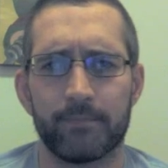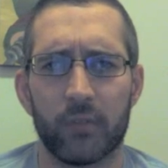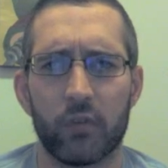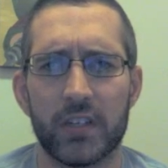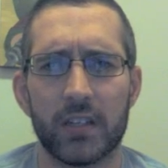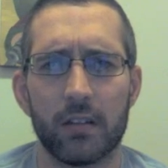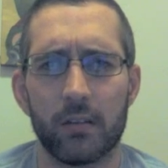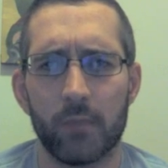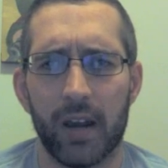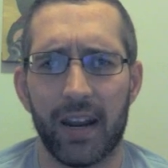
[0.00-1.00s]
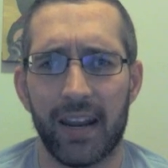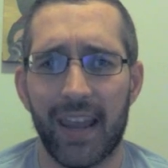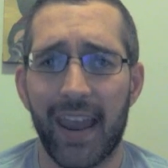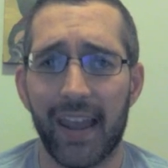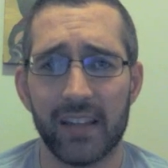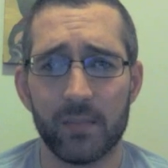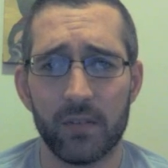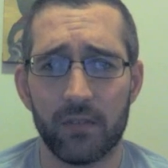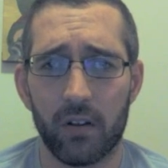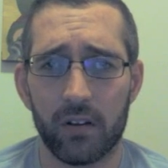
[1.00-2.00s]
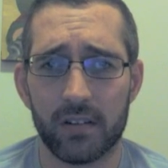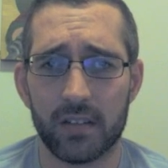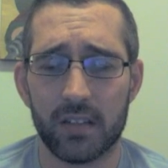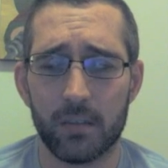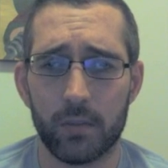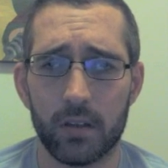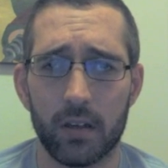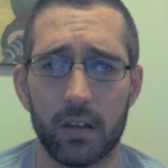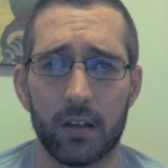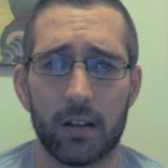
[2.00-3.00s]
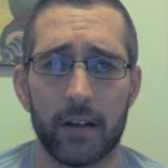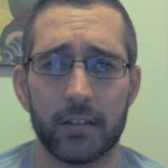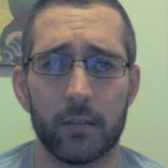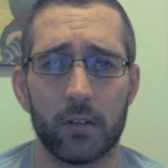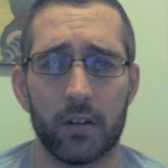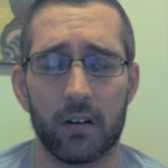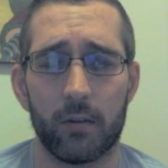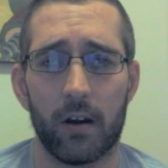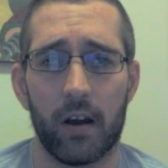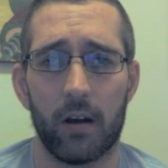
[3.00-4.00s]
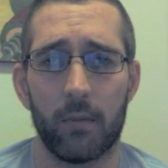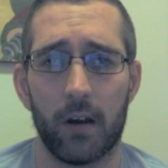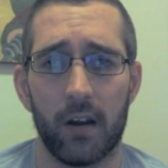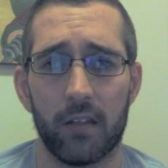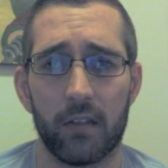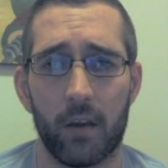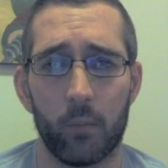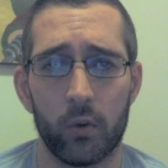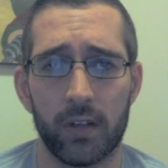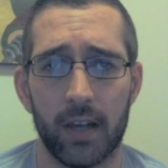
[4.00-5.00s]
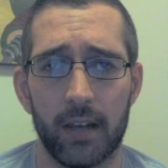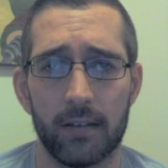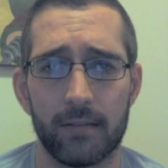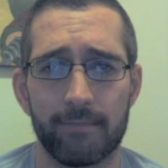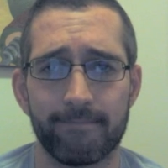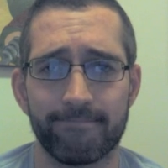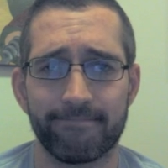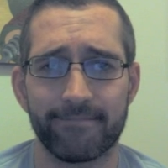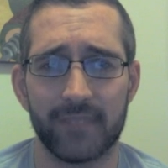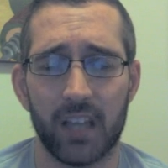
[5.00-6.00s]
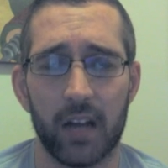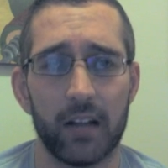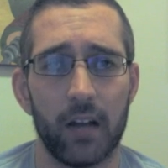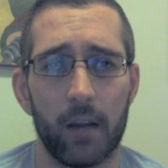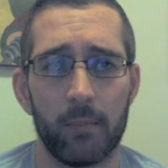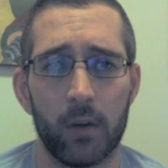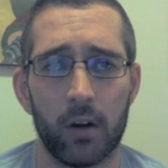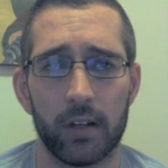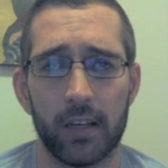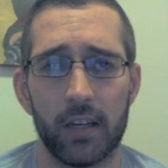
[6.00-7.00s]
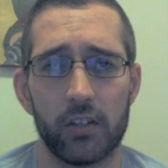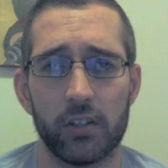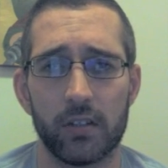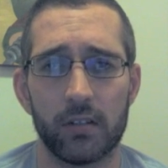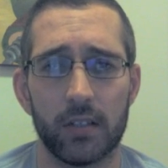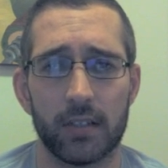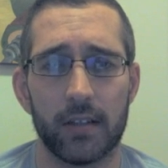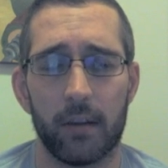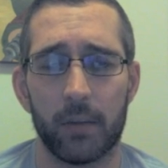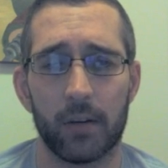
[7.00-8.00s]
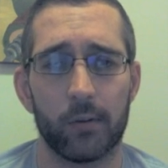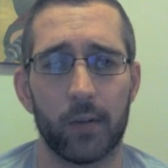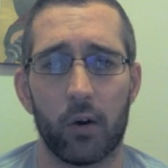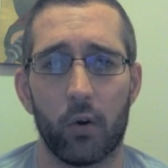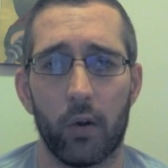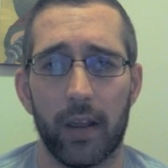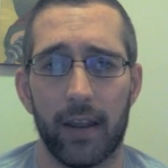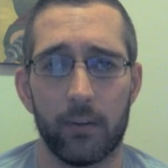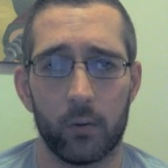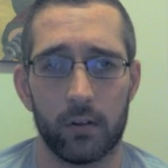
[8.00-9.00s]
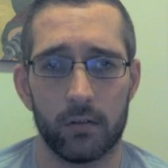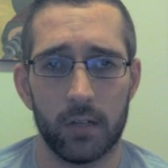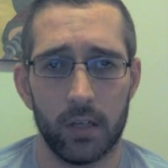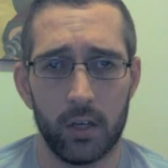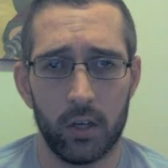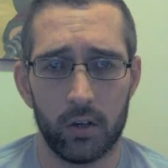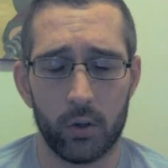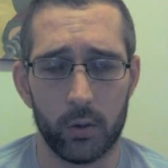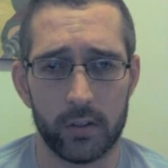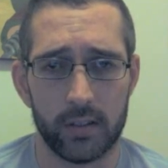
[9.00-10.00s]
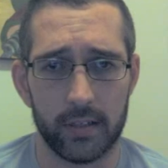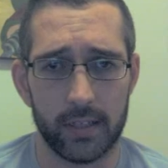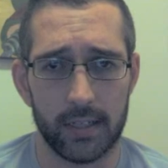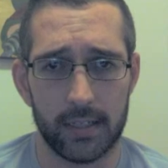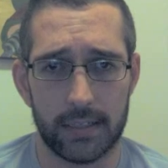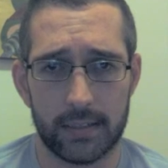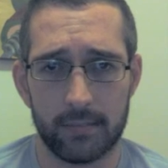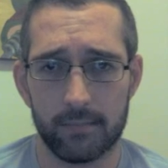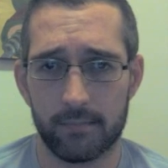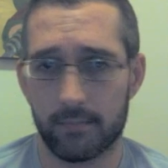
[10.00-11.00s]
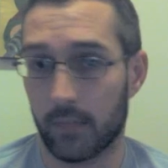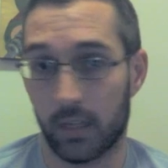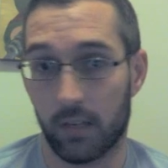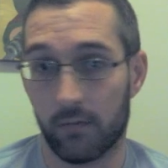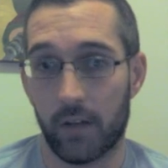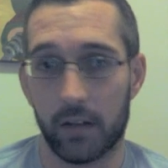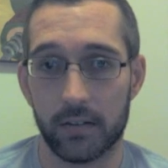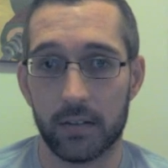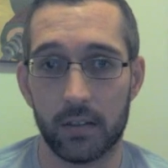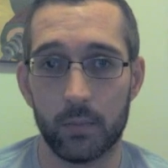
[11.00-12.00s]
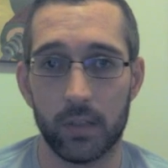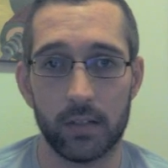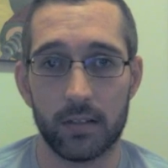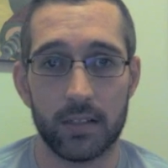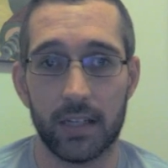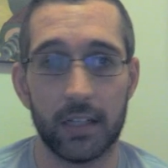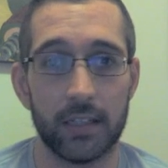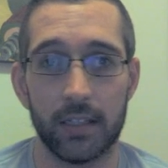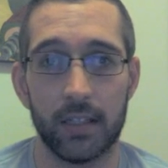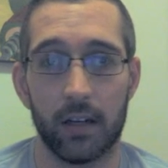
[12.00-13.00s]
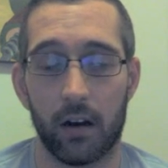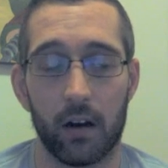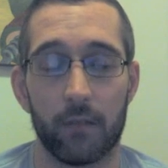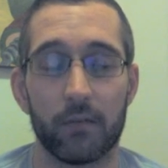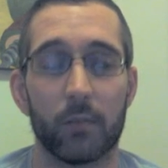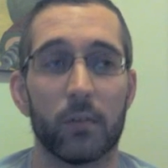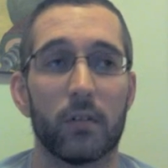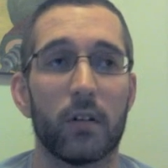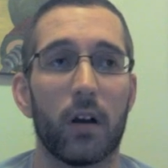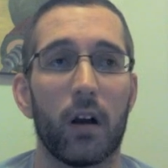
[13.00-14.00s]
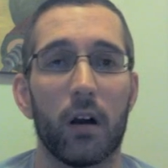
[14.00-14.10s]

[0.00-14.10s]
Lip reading: Recently my hand's been falling asleep. I think last time I talked about how my thumb would get kind of numb on occasion. It's now becoming my whole hand will go into like it fell asleep and it's tingly and uncomfortable.